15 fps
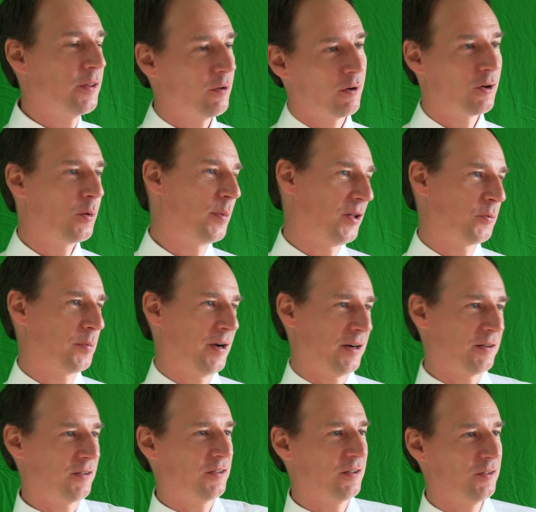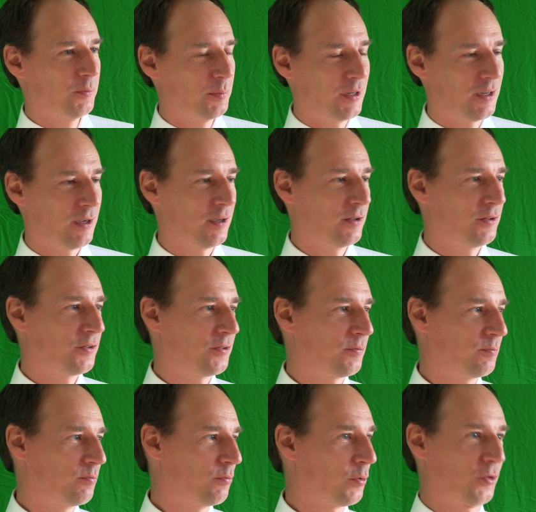there are no best practices because
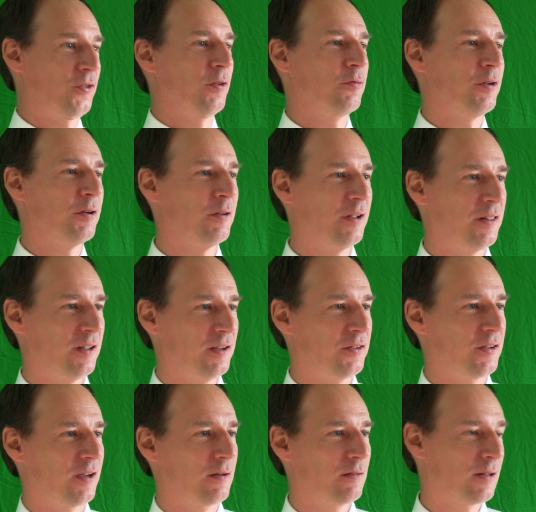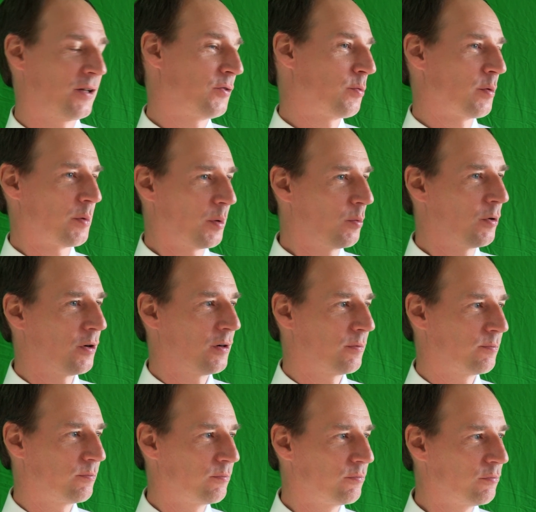we're still figuring things out. That's where we were
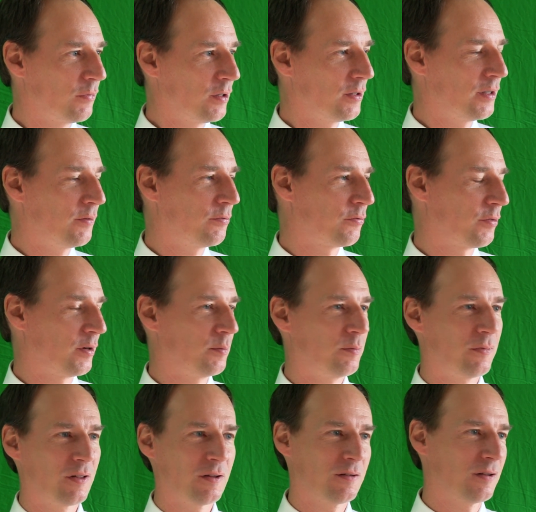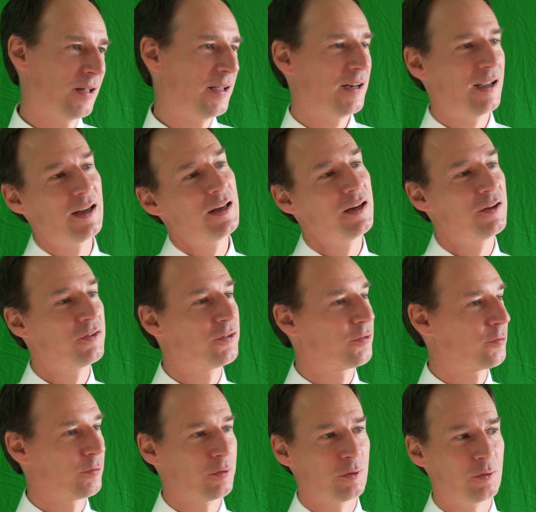really from the late 80s
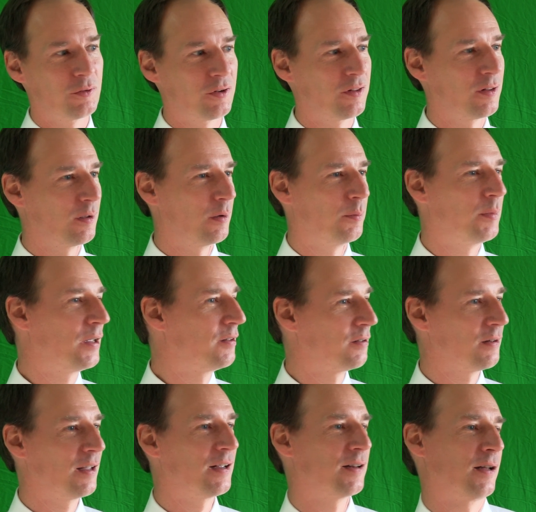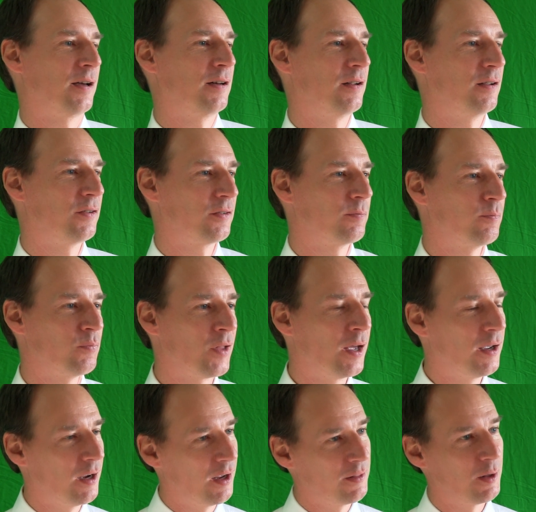through to the mid to late 90s.
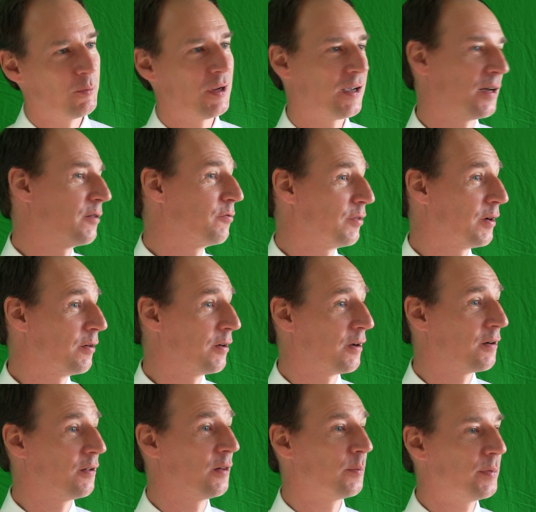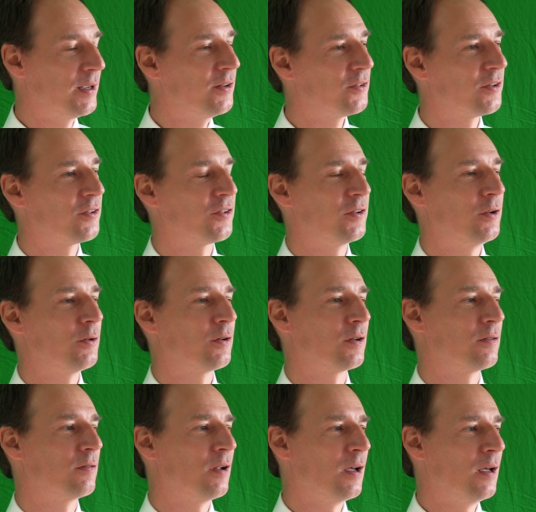And then we kind of figured out all the pieces, and you
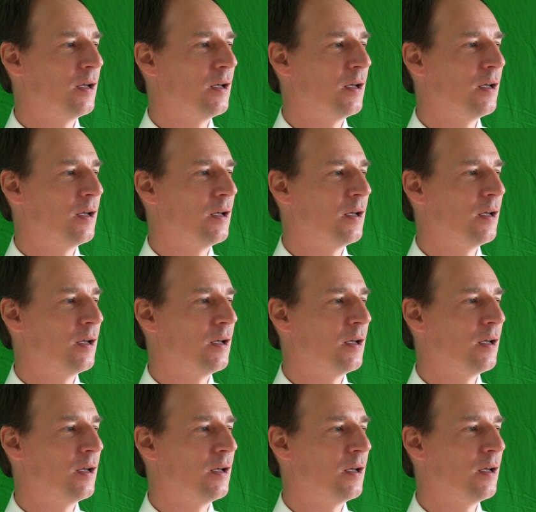could